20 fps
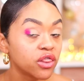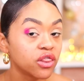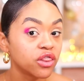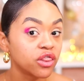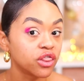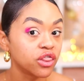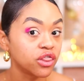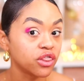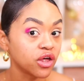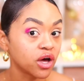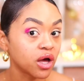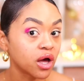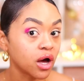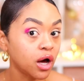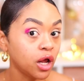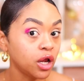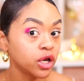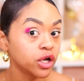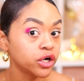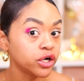The
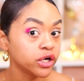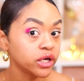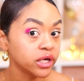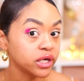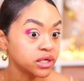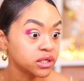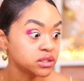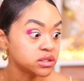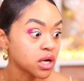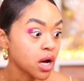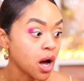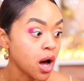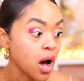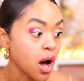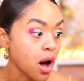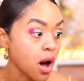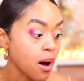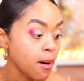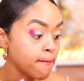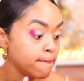color is
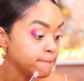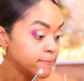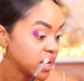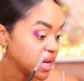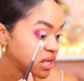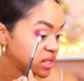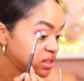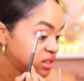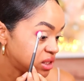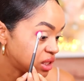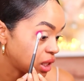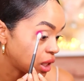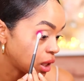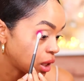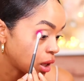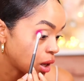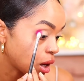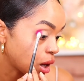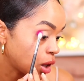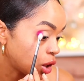
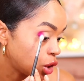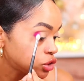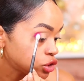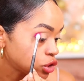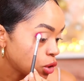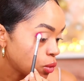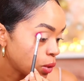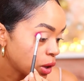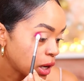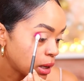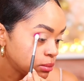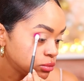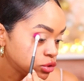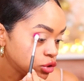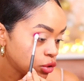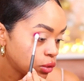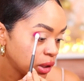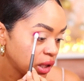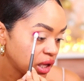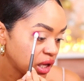amazing. So what I'm
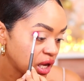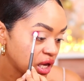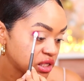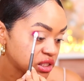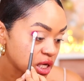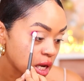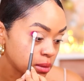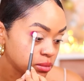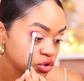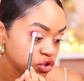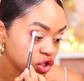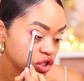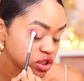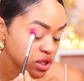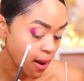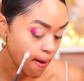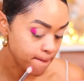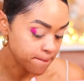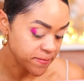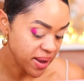doing is I'm
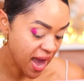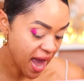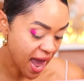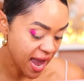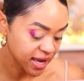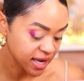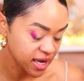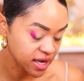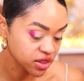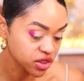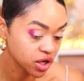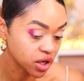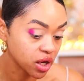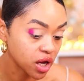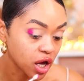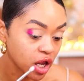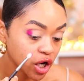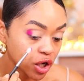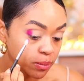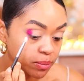just packing the
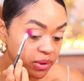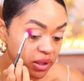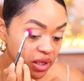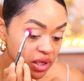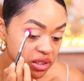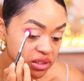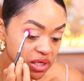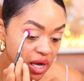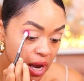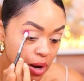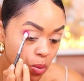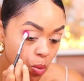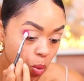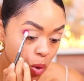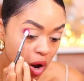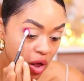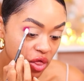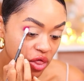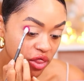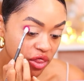color because I
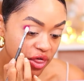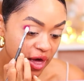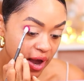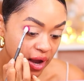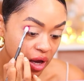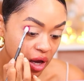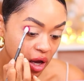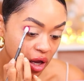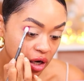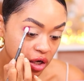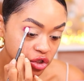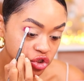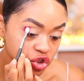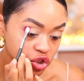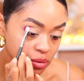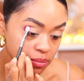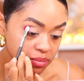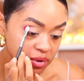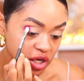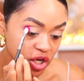want that color
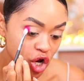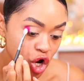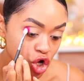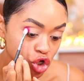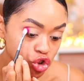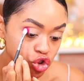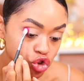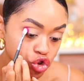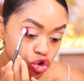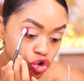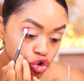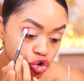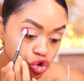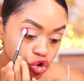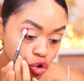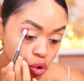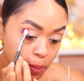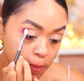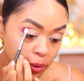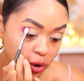to be
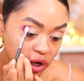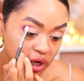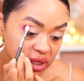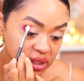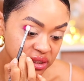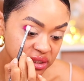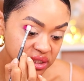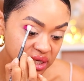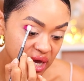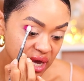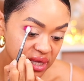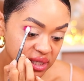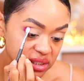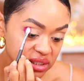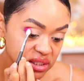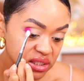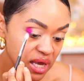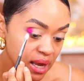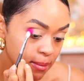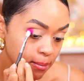super
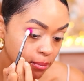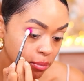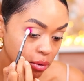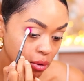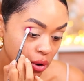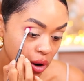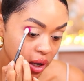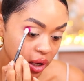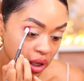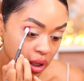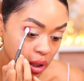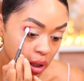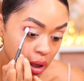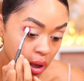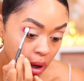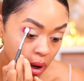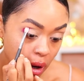intense and bright.